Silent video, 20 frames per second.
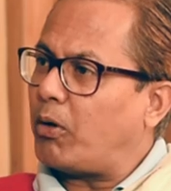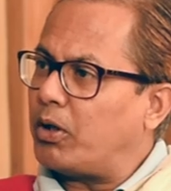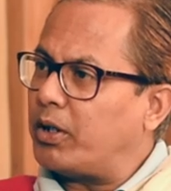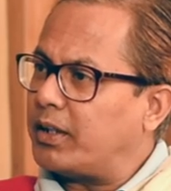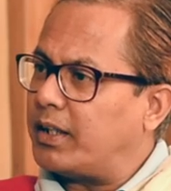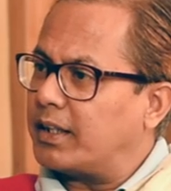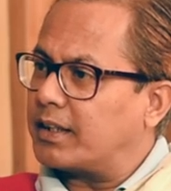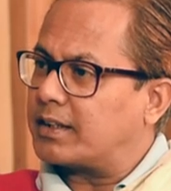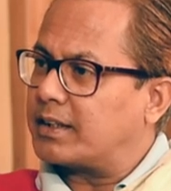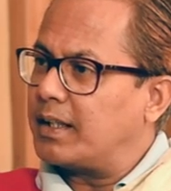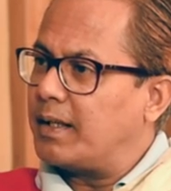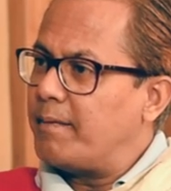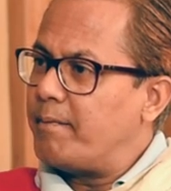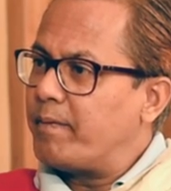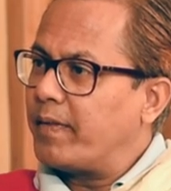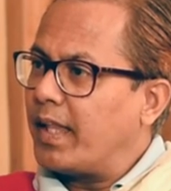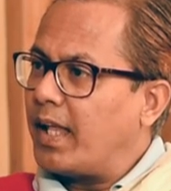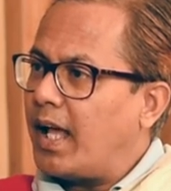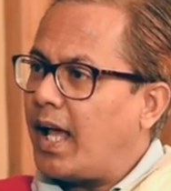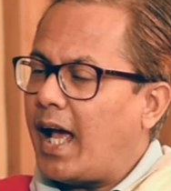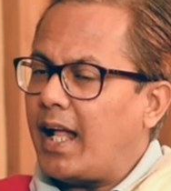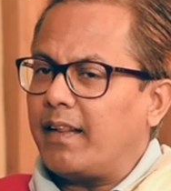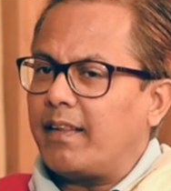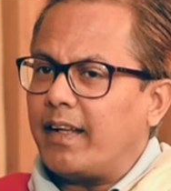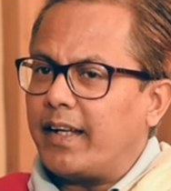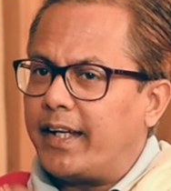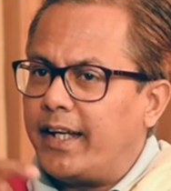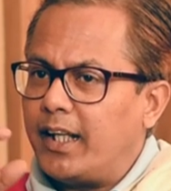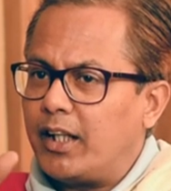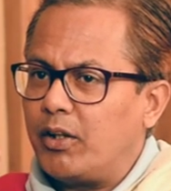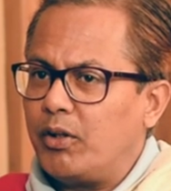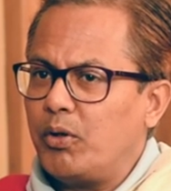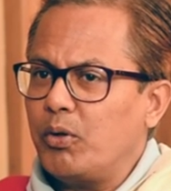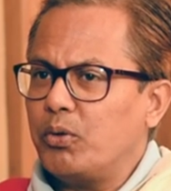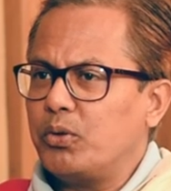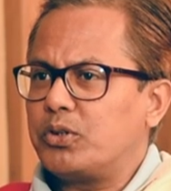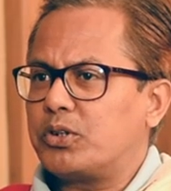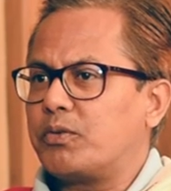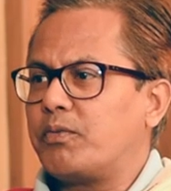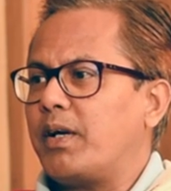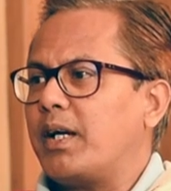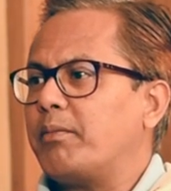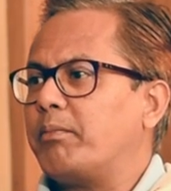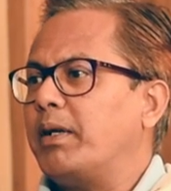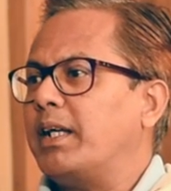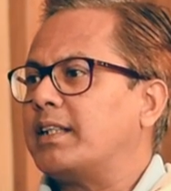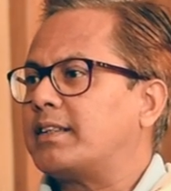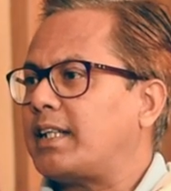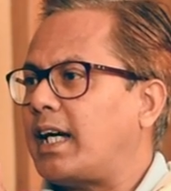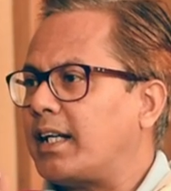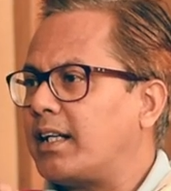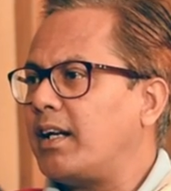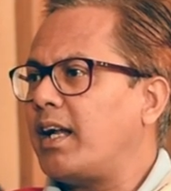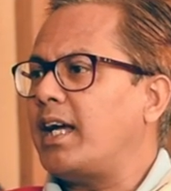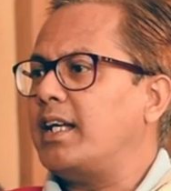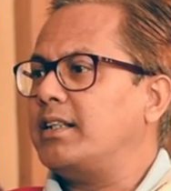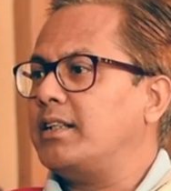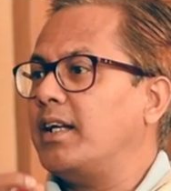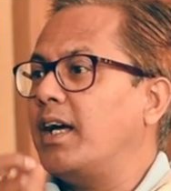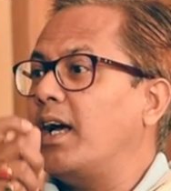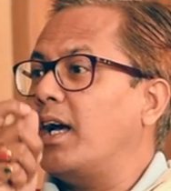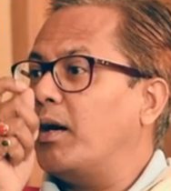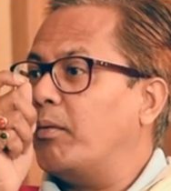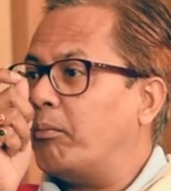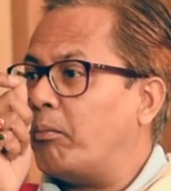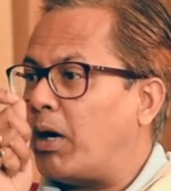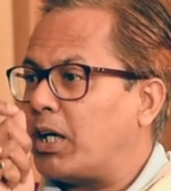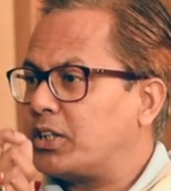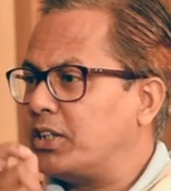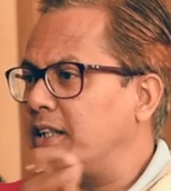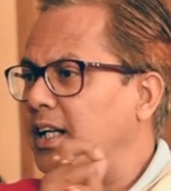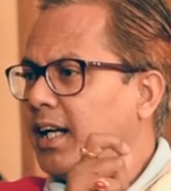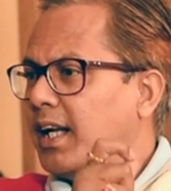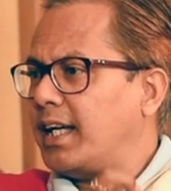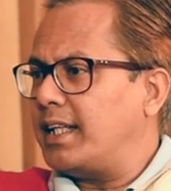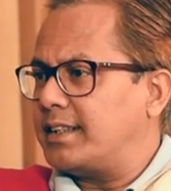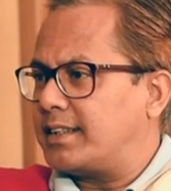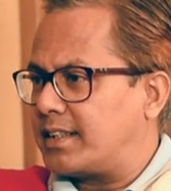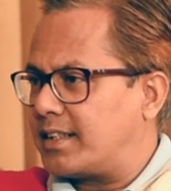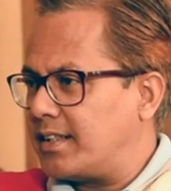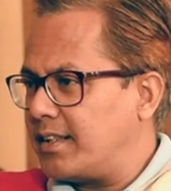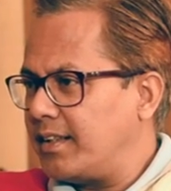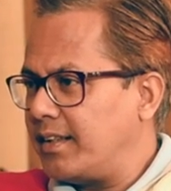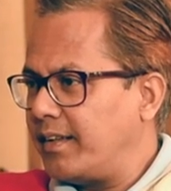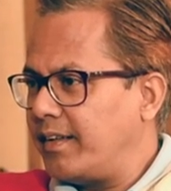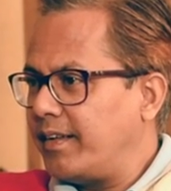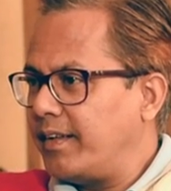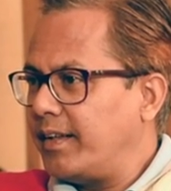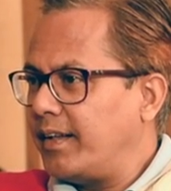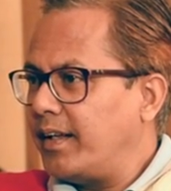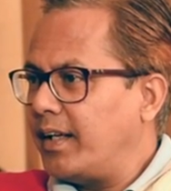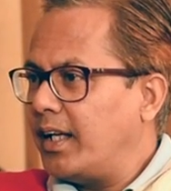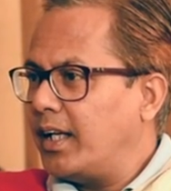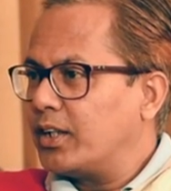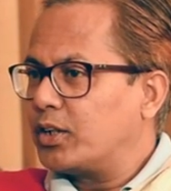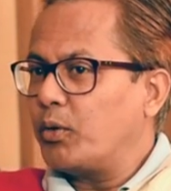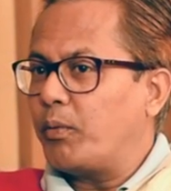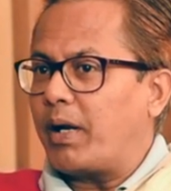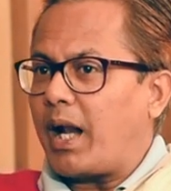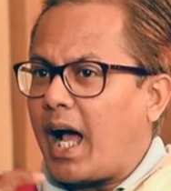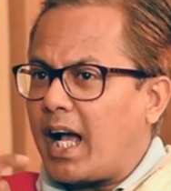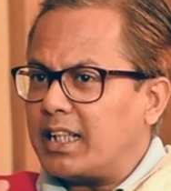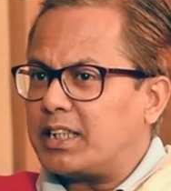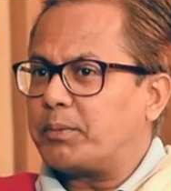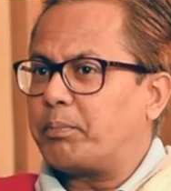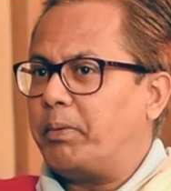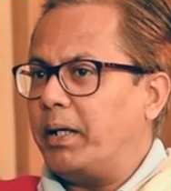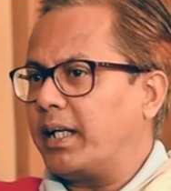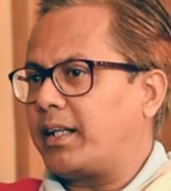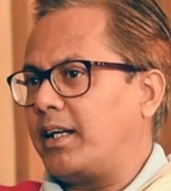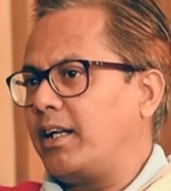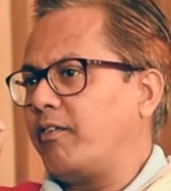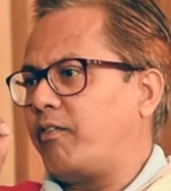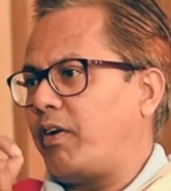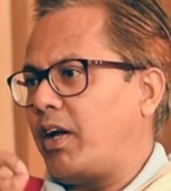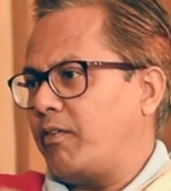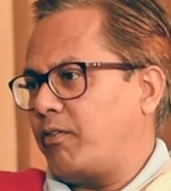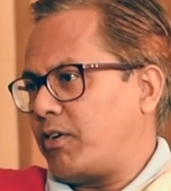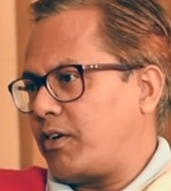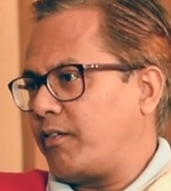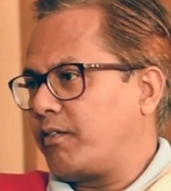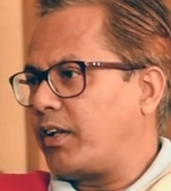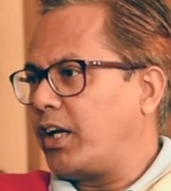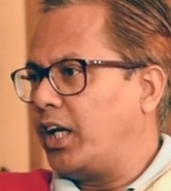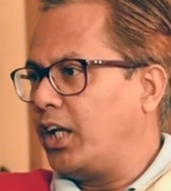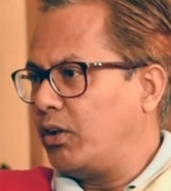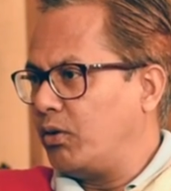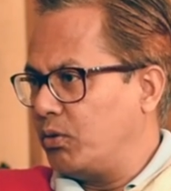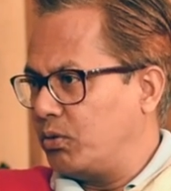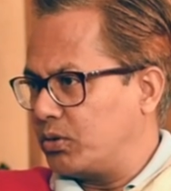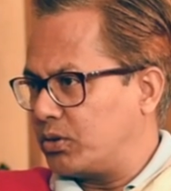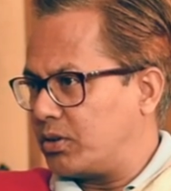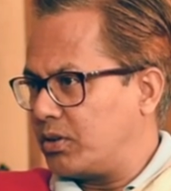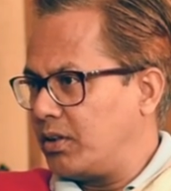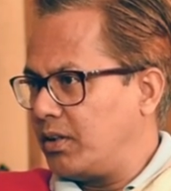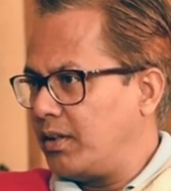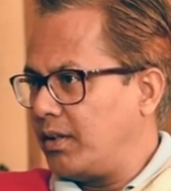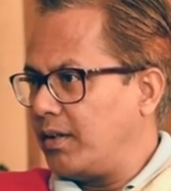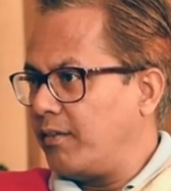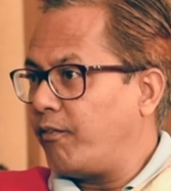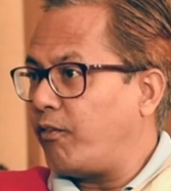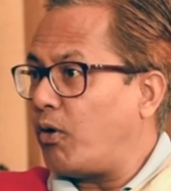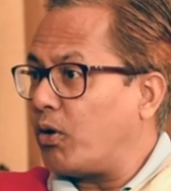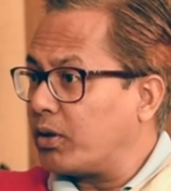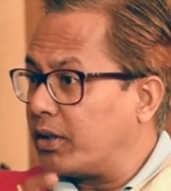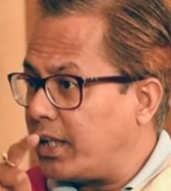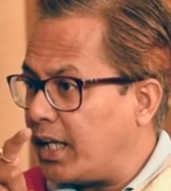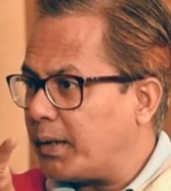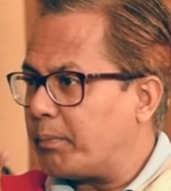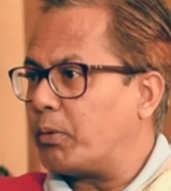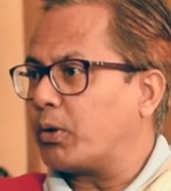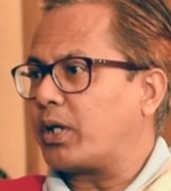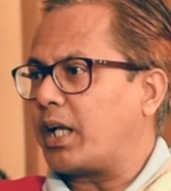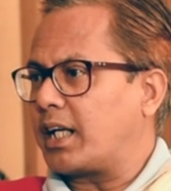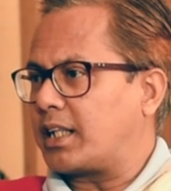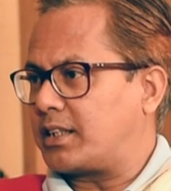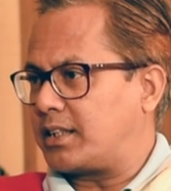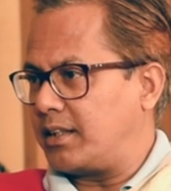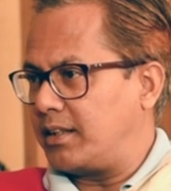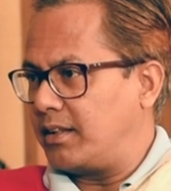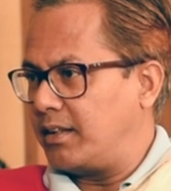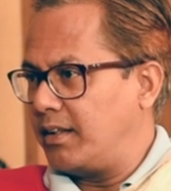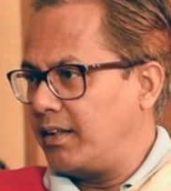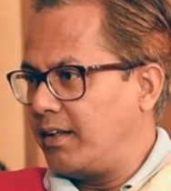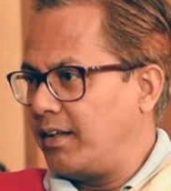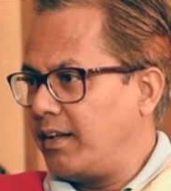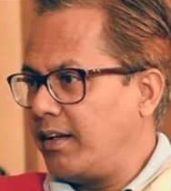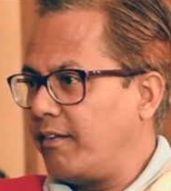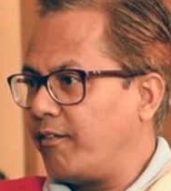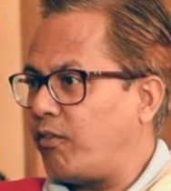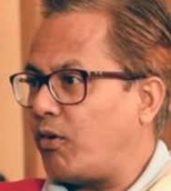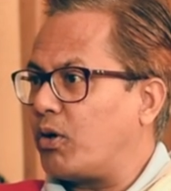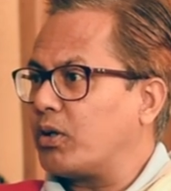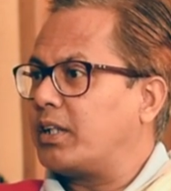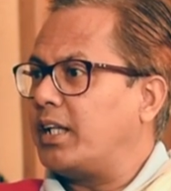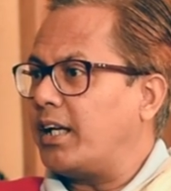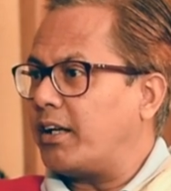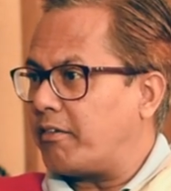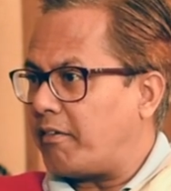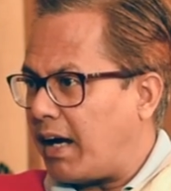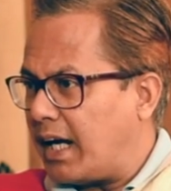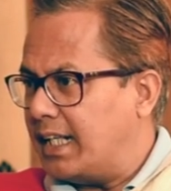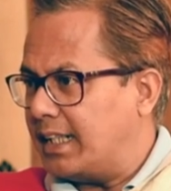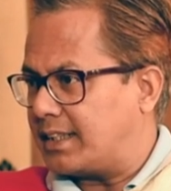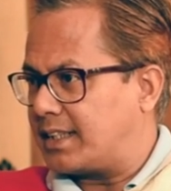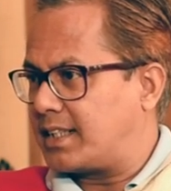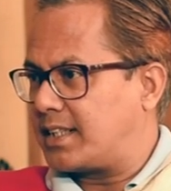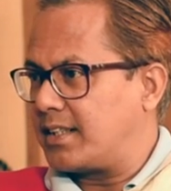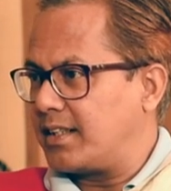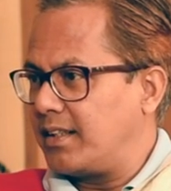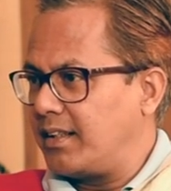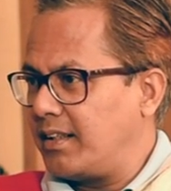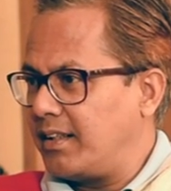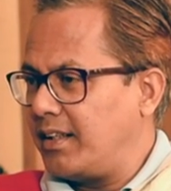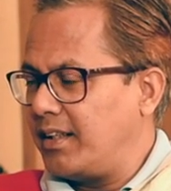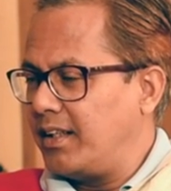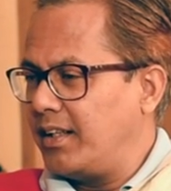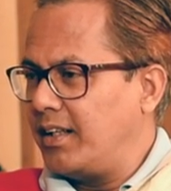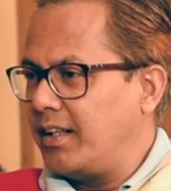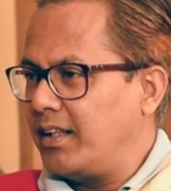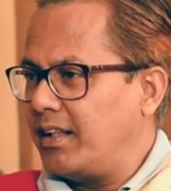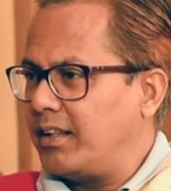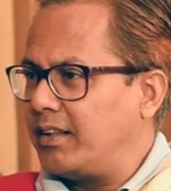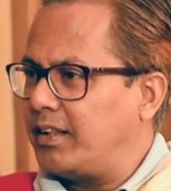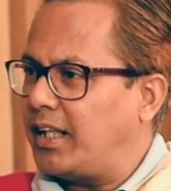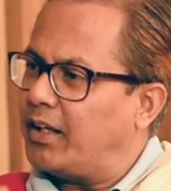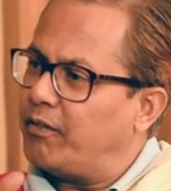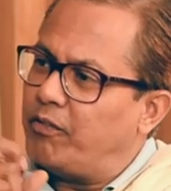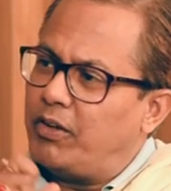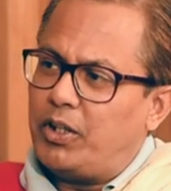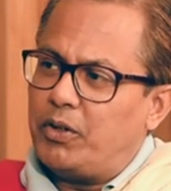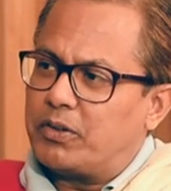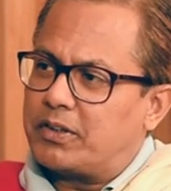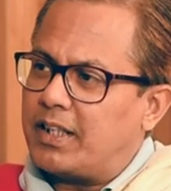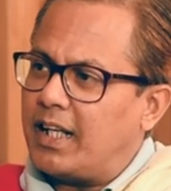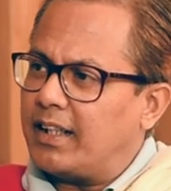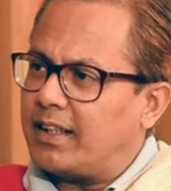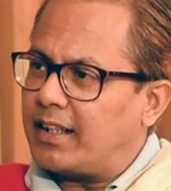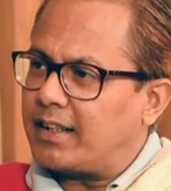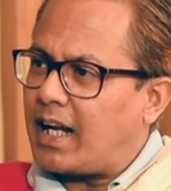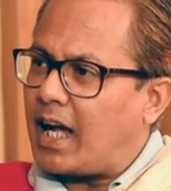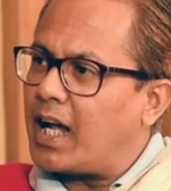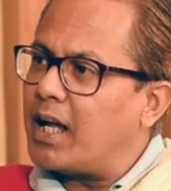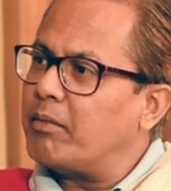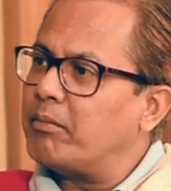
politics, and the Hindus were being sidelined, marginalized. So when I speak in favor of the Hindus for their protection, for their rights, then will you say that I